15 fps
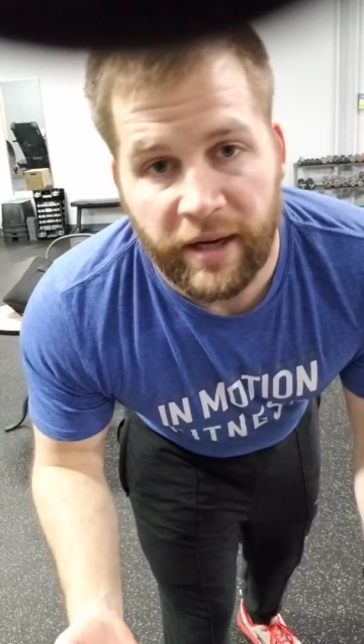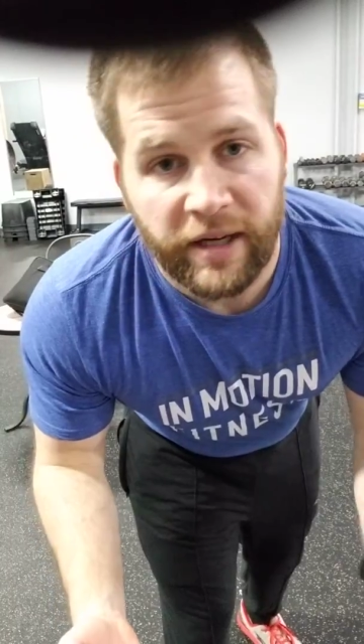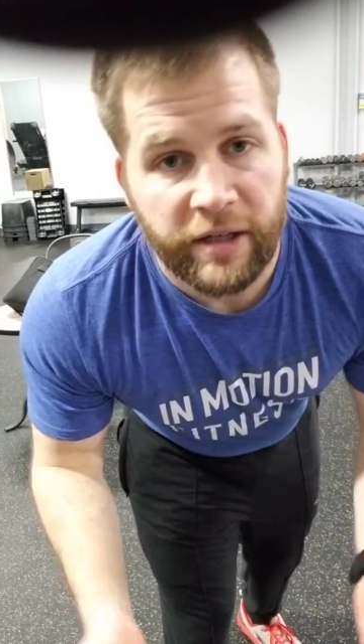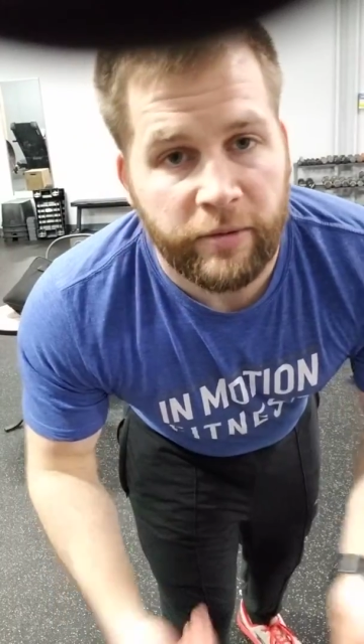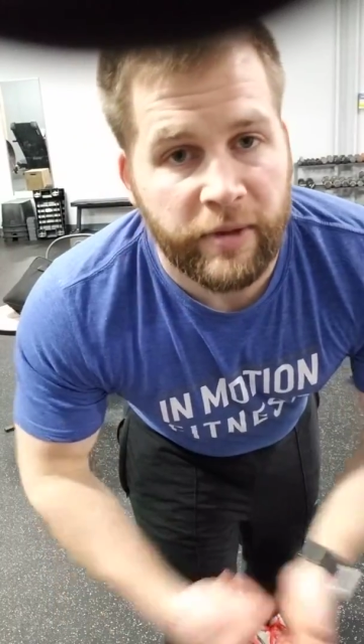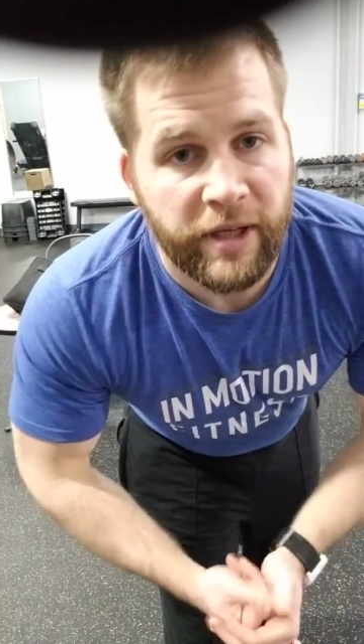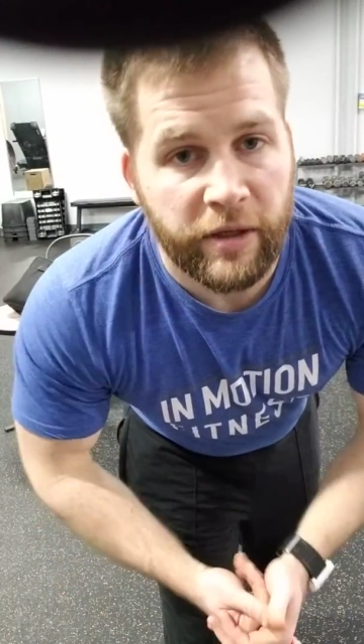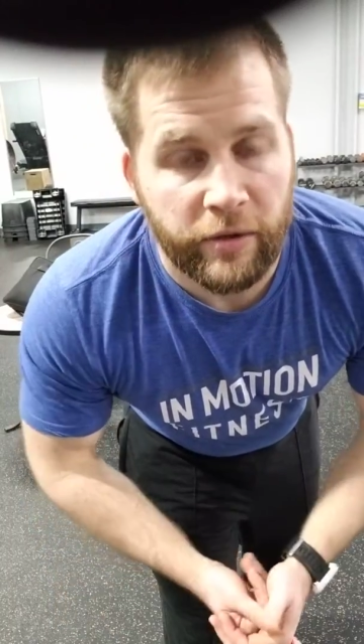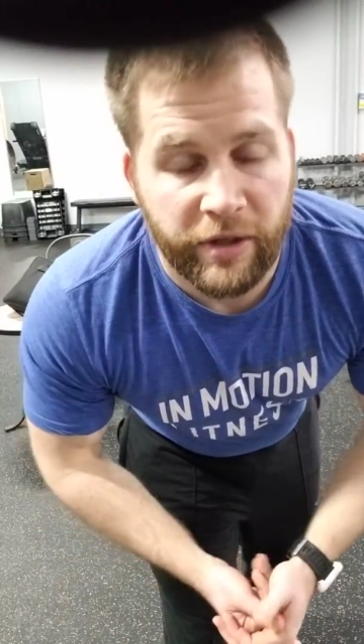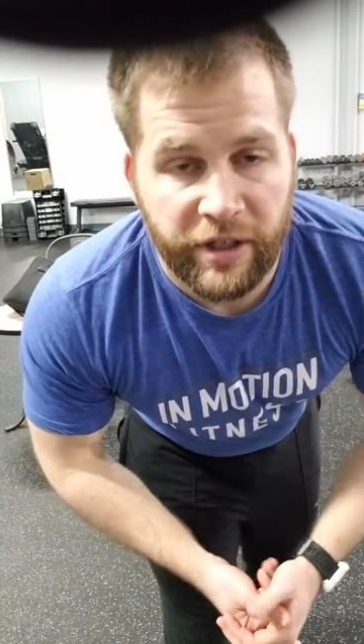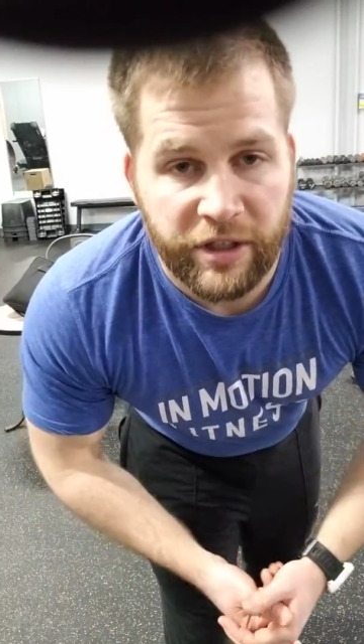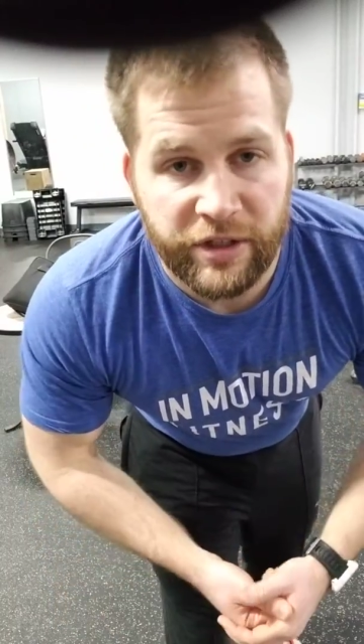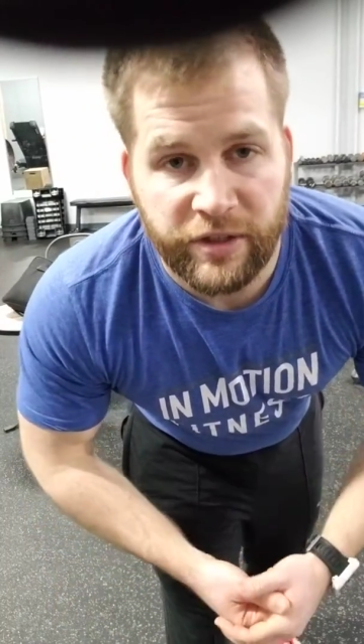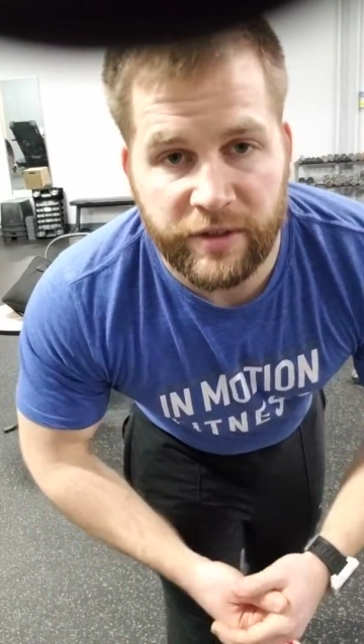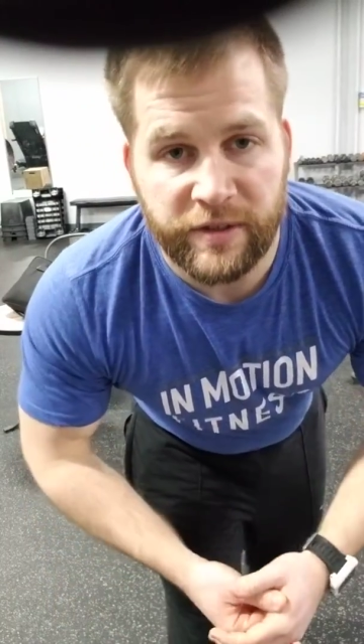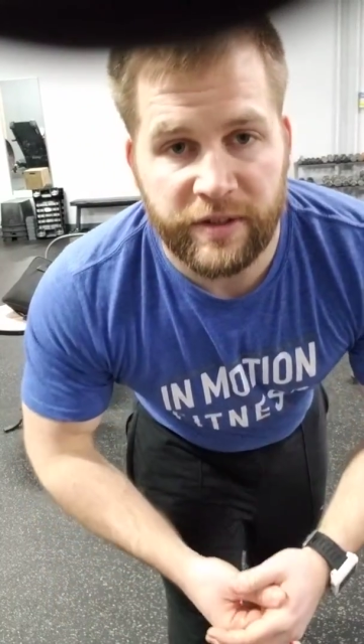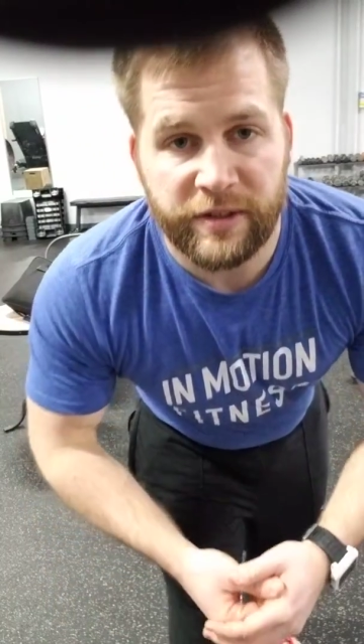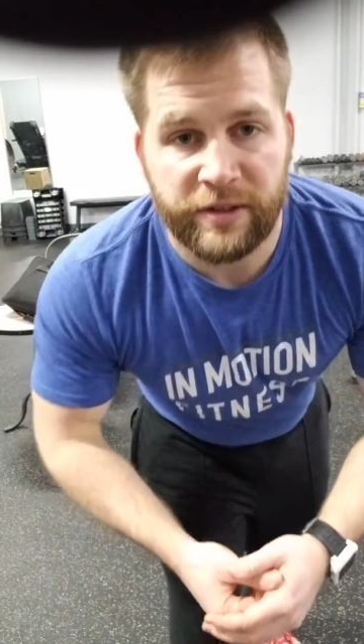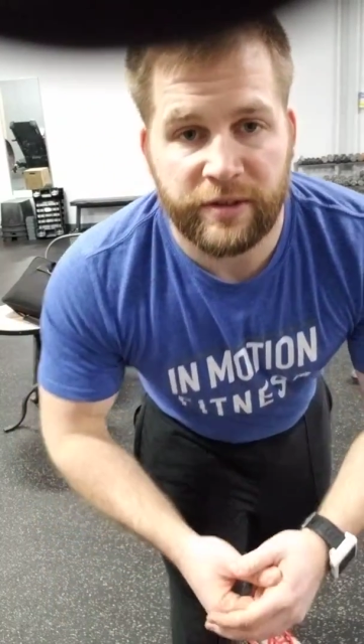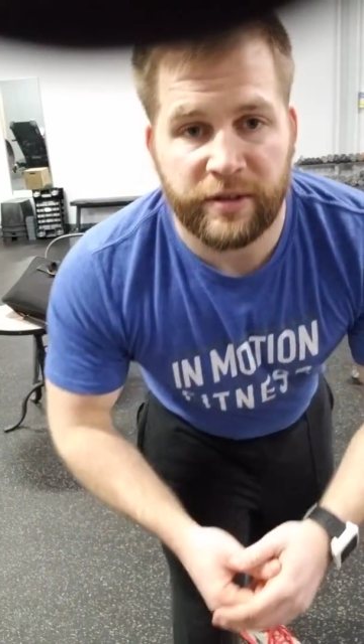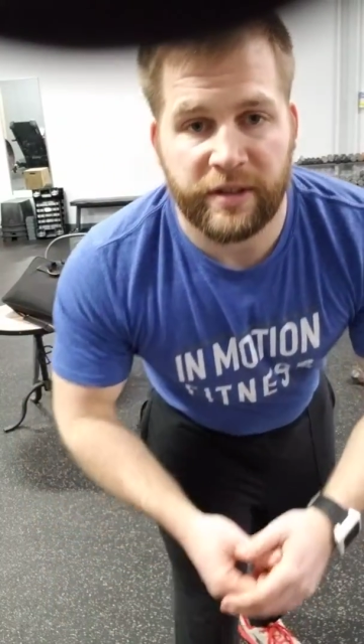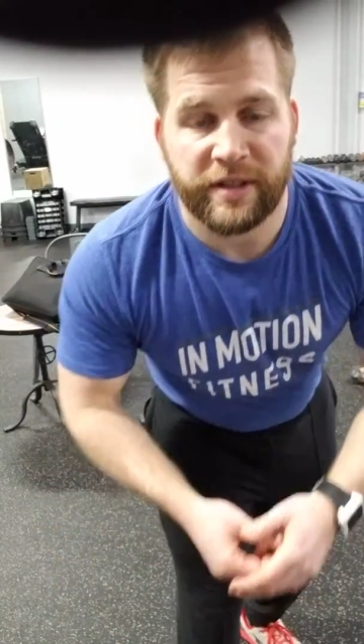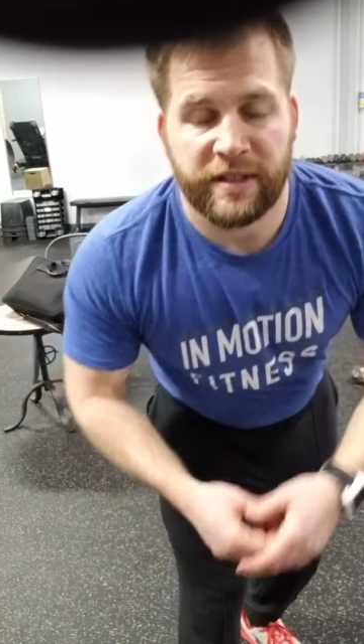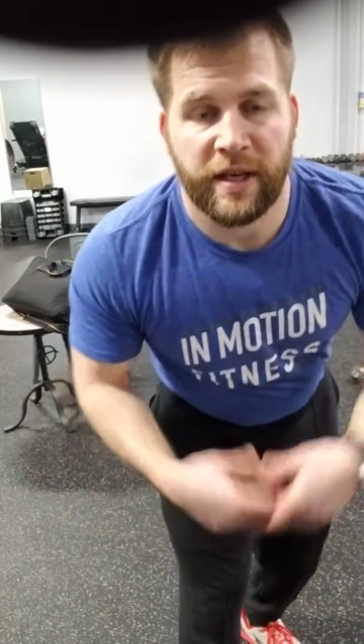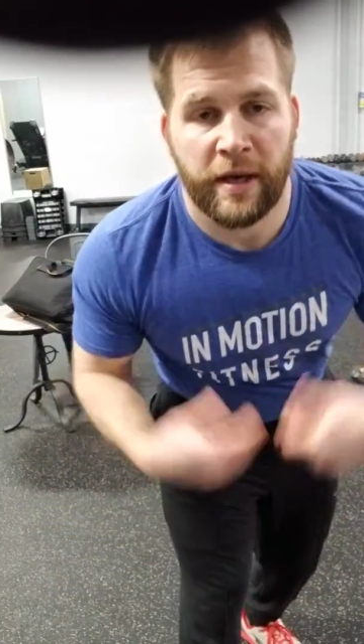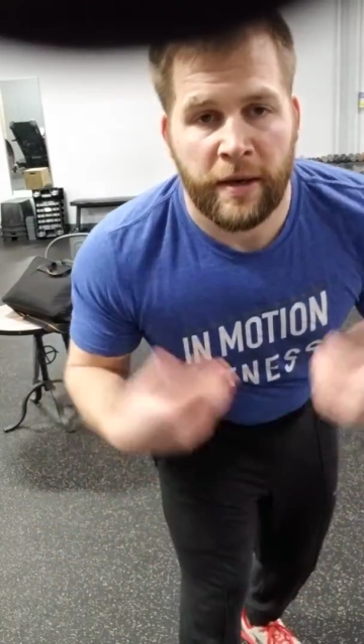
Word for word: weight, or you could choose to do this